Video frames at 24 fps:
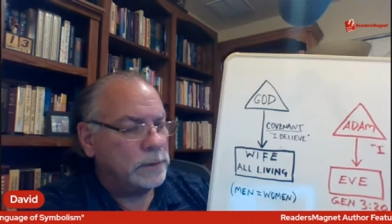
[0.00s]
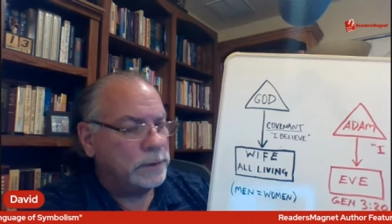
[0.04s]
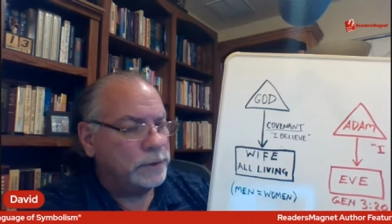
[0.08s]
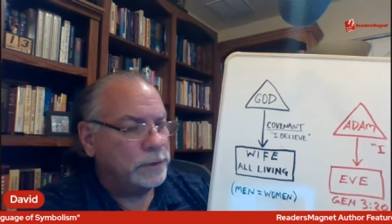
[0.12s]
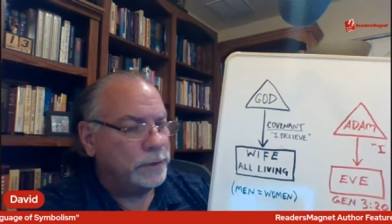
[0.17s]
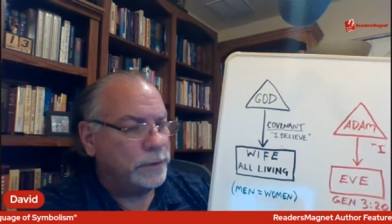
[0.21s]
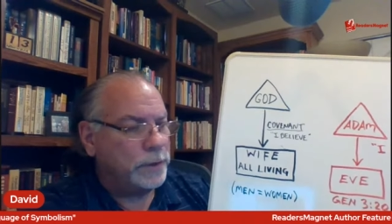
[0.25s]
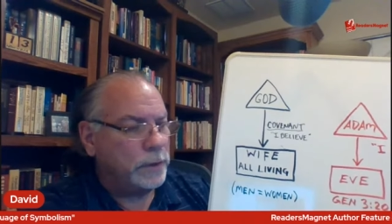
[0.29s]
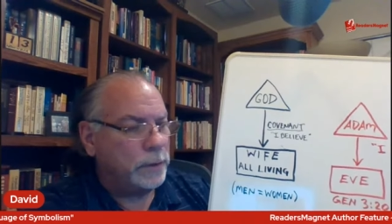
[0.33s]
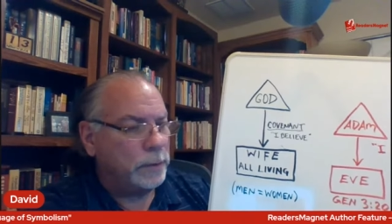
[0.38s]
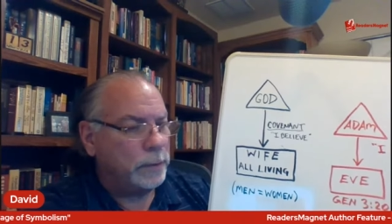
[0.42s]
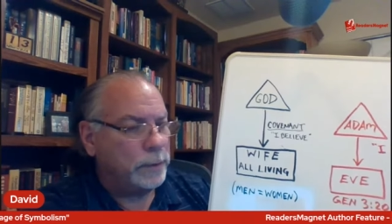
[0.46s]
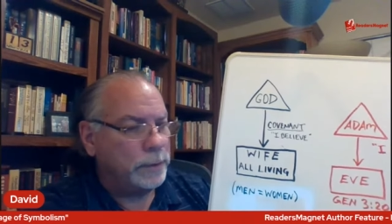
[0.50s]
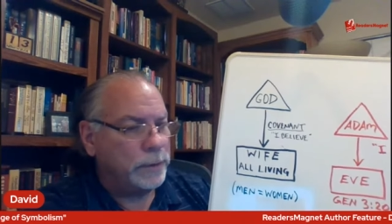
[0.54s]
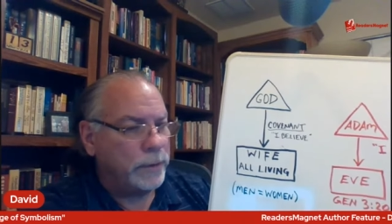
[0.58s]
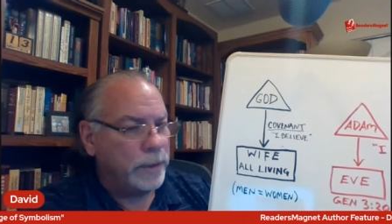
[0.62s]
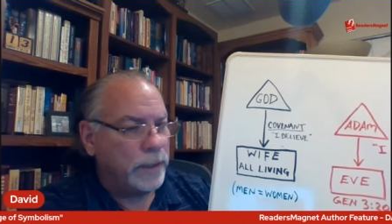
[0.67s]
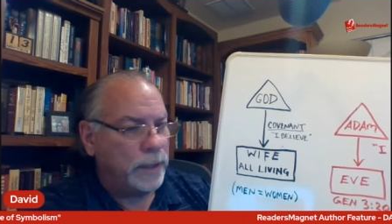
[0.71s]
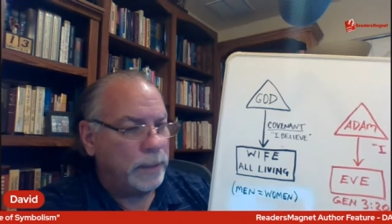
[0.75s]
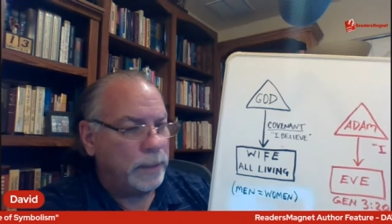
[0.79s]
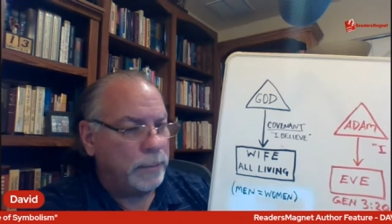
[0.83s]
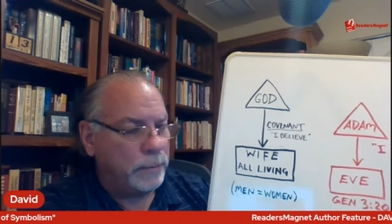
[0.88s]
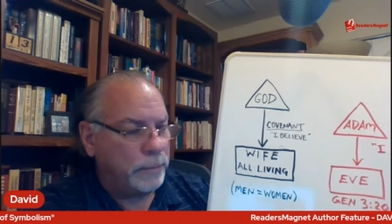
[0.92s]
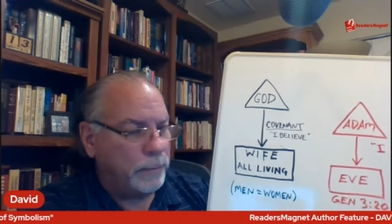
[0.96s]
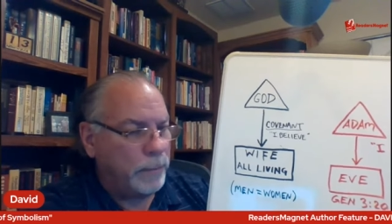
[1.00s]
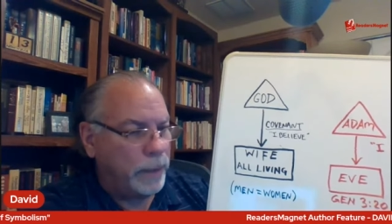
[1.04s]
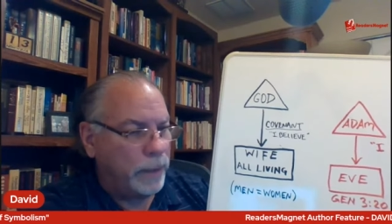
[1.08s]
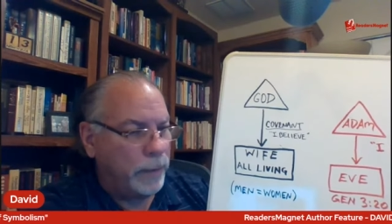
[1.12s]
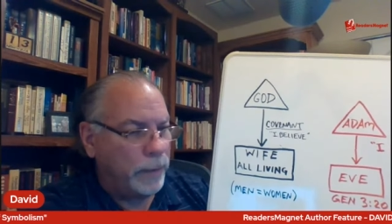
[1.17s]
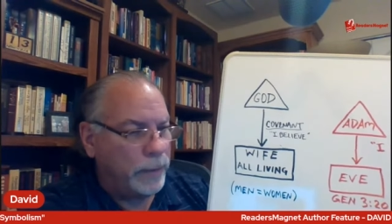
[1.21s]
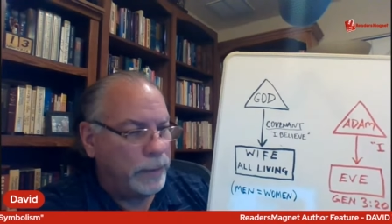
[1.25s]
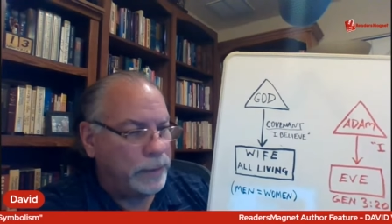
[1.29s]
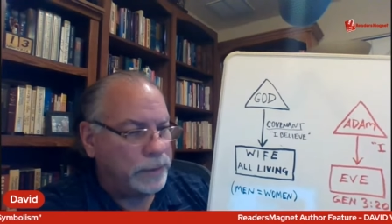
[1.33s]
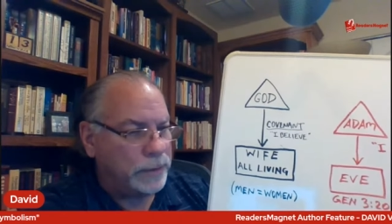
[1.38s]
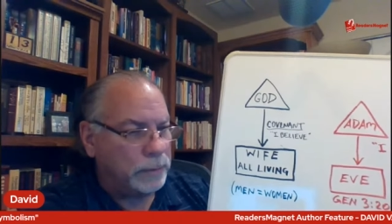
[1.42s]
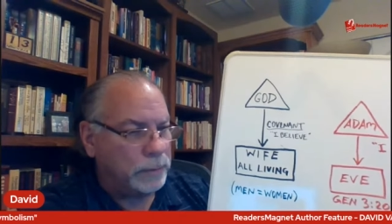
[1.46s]
should go into that
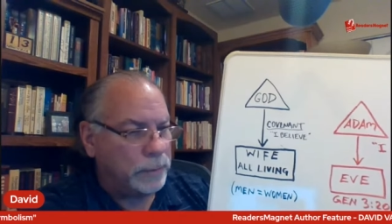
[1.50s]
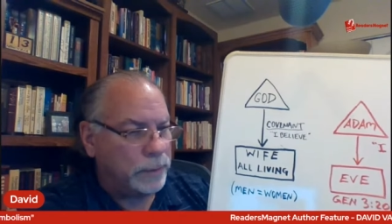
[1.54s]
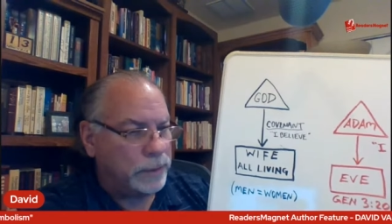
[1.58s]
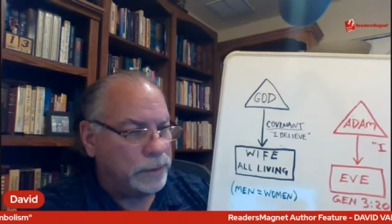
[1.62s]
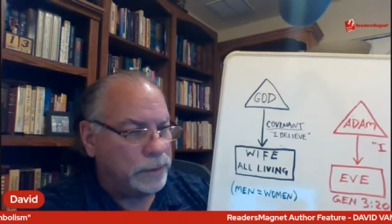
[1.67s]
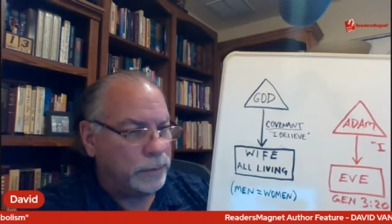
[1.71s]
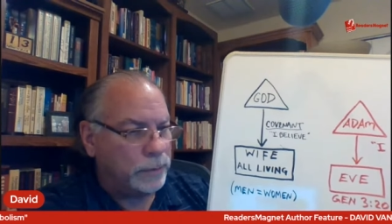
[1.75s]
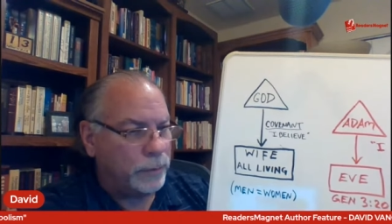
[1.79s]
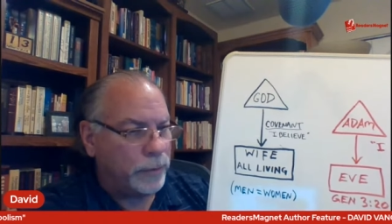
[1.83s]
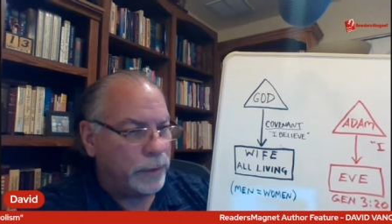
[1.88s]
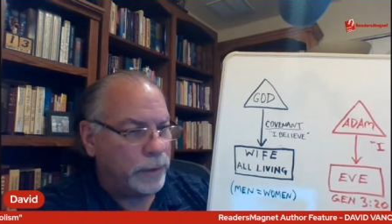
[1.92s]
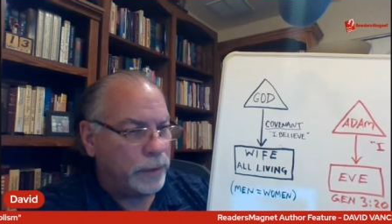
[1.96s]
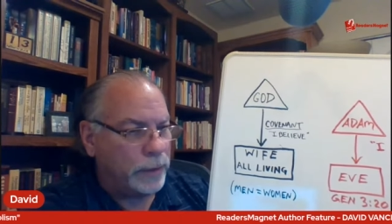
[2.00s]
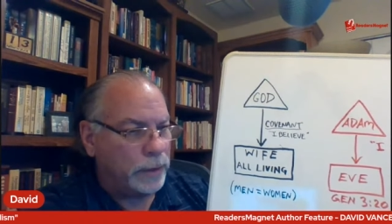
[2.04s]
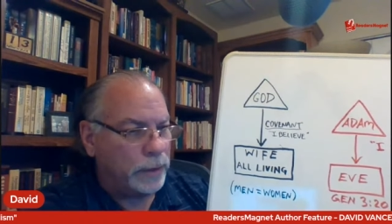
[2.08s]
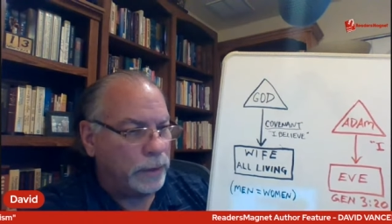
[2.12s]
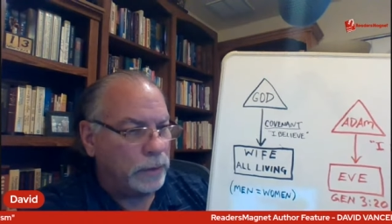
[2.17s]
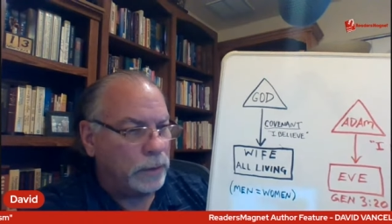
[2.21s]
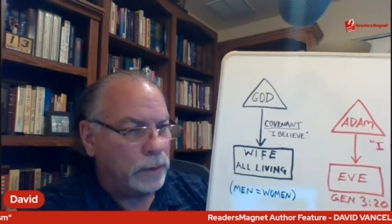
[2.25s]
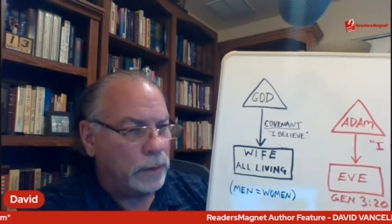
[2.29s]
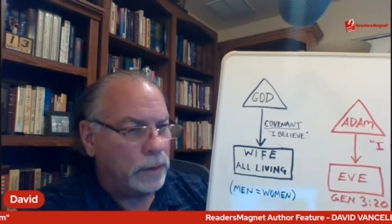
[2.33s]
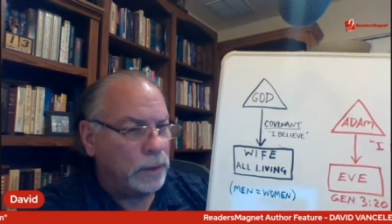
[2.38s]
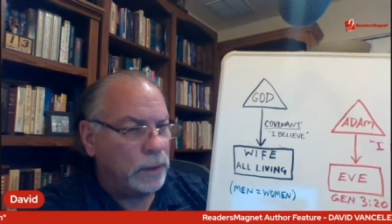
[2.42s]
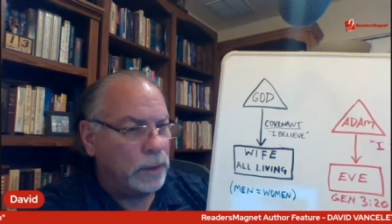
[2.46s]
Mary symbolism right now.